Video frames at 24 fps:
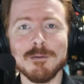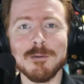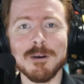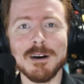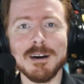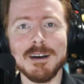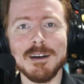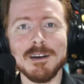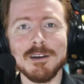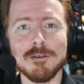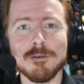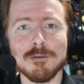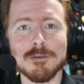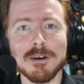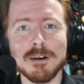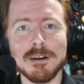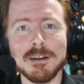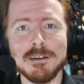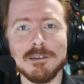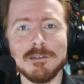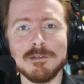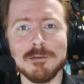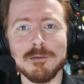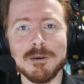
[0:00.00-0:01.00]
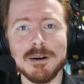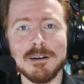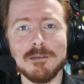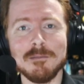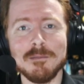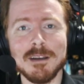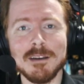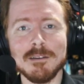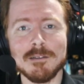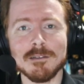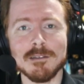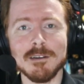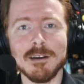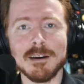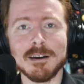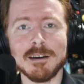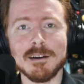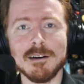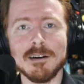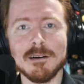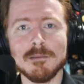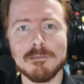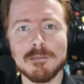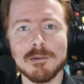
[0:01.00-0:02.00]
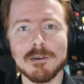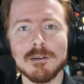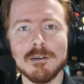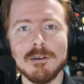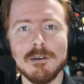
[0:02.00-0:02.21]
way you run into enemies like Umber